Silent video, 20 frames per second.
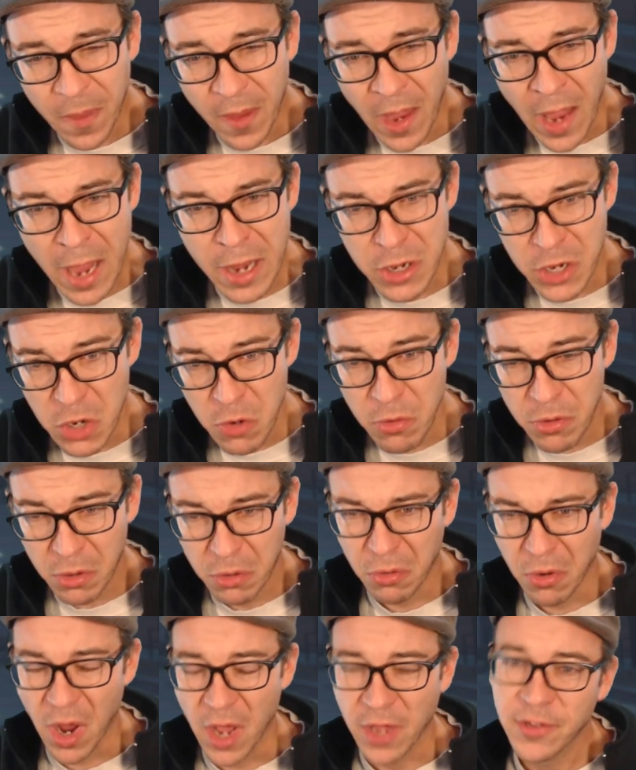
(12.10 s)
and you, the
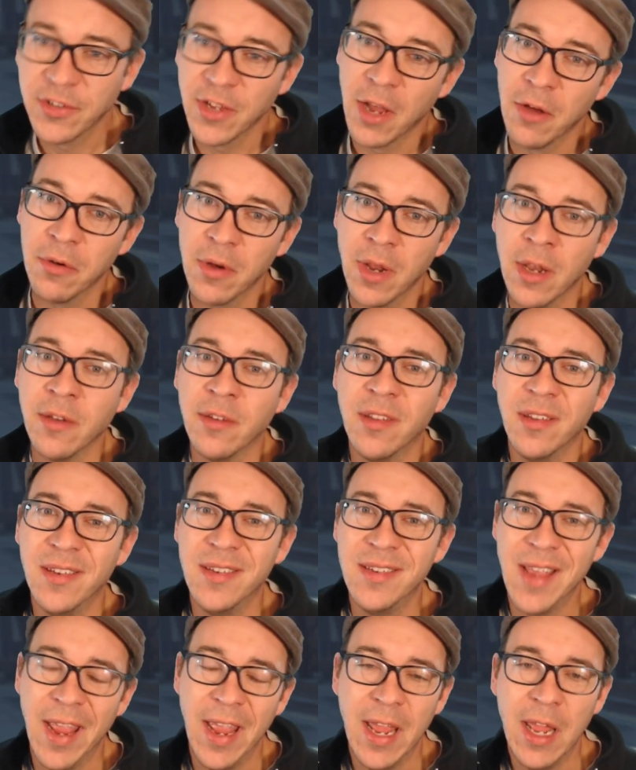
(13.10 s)
Crossout, and
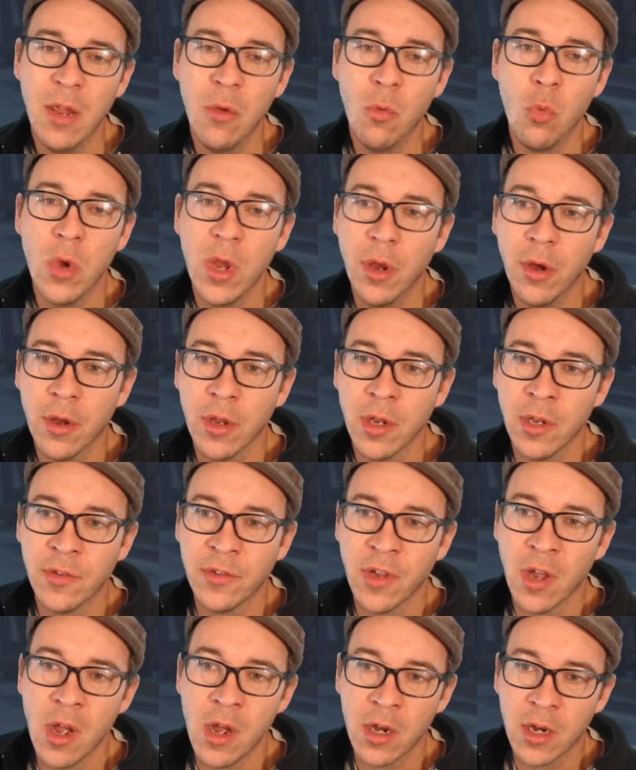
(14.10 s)
today we are going to
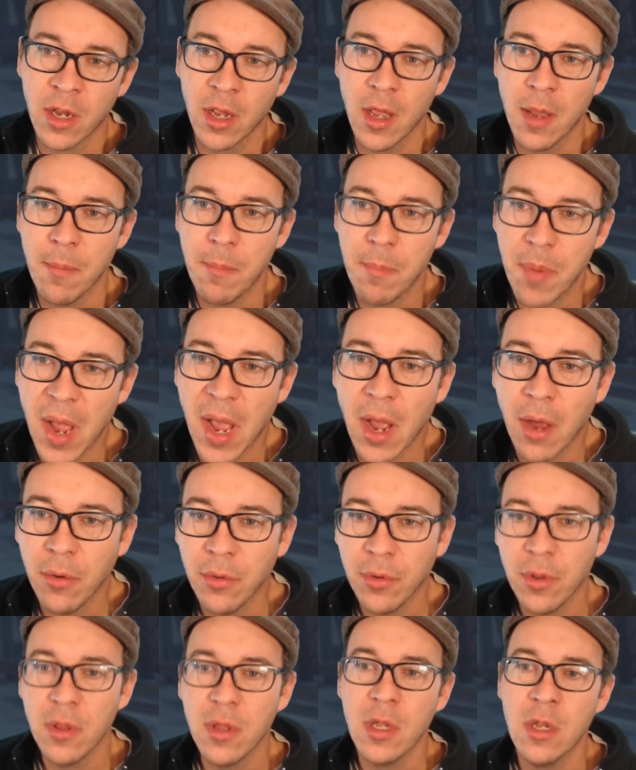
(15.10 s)
talk
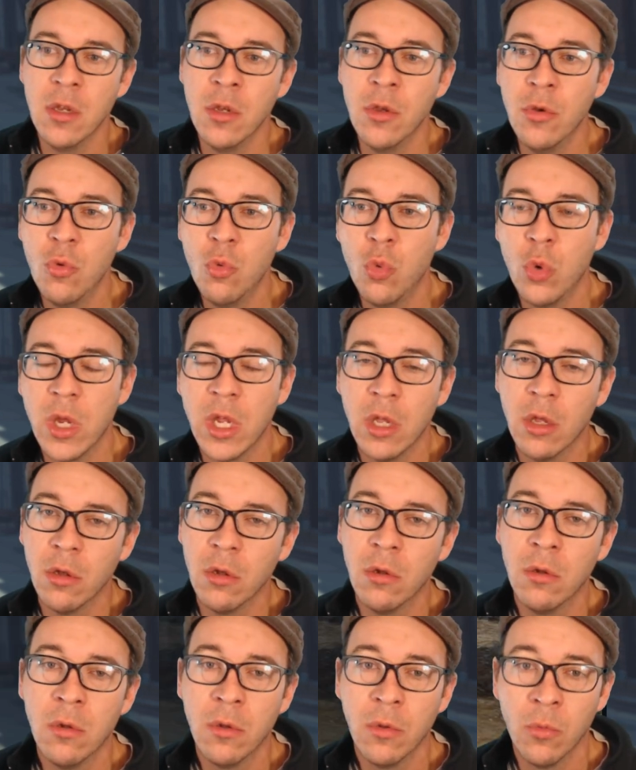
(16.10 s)
about the new
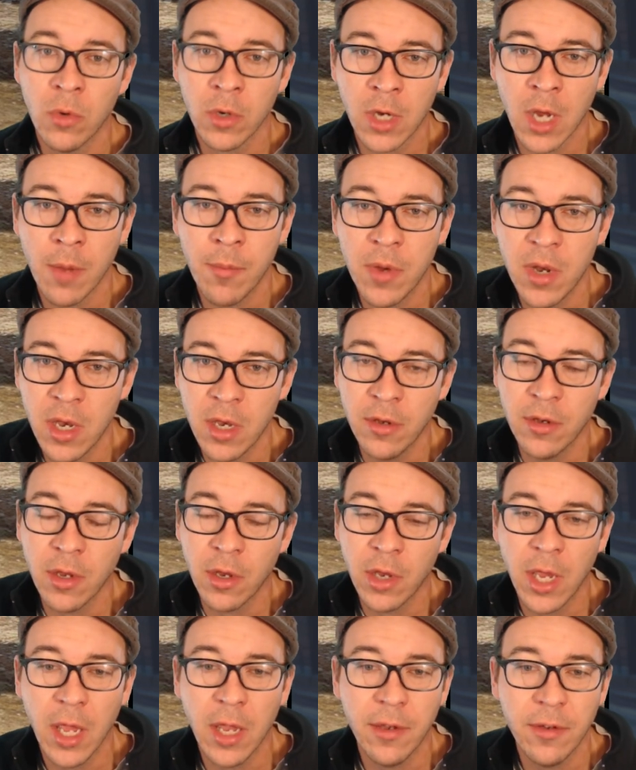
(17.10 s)
wheel we're coming in to
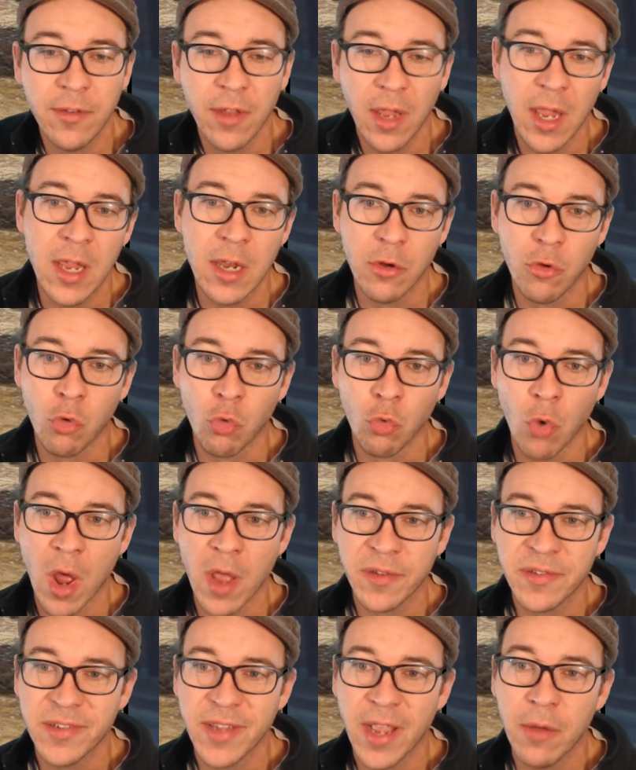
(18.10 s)
get in
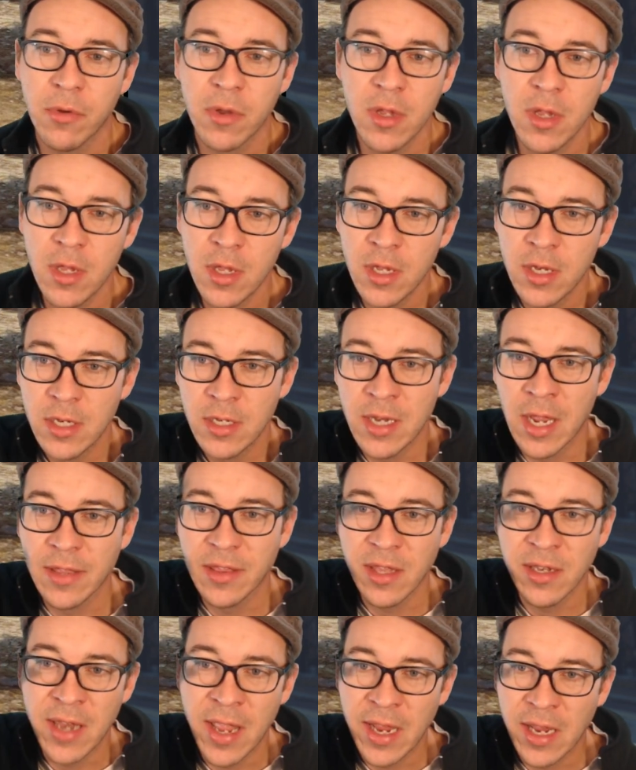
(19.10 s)
Crossout, not
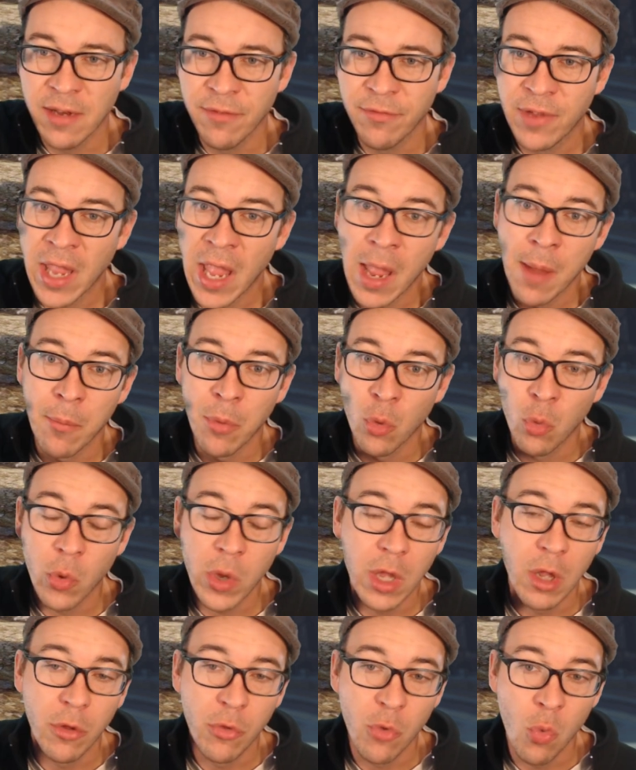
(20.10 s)
the negative camber
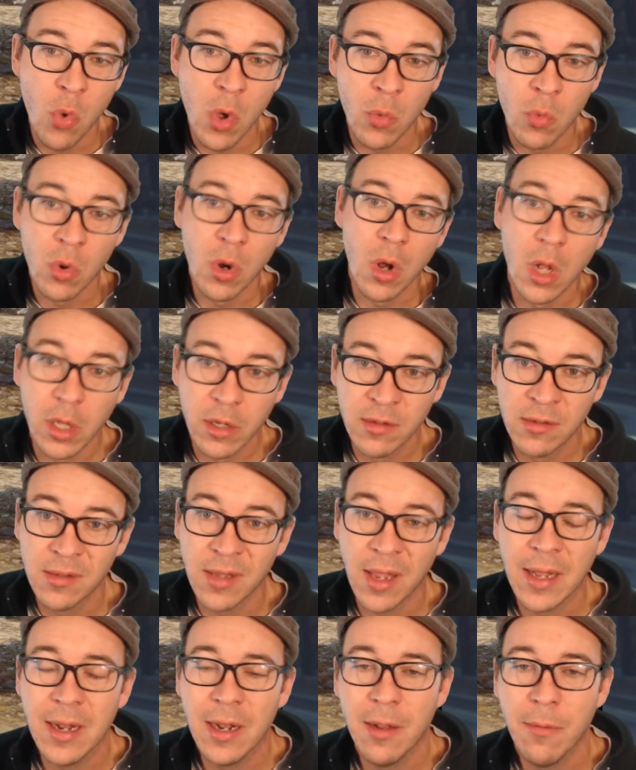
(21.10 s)
wheel, the one we're all
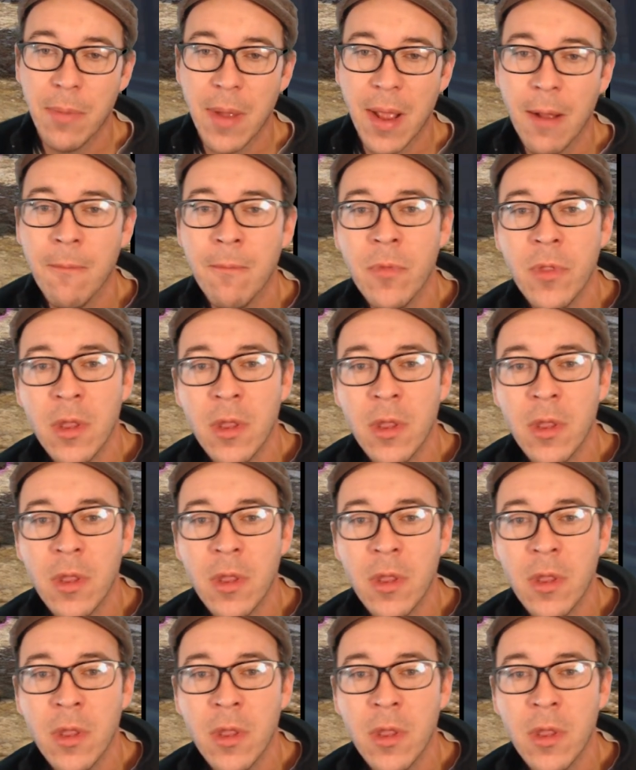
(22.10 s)
excited about,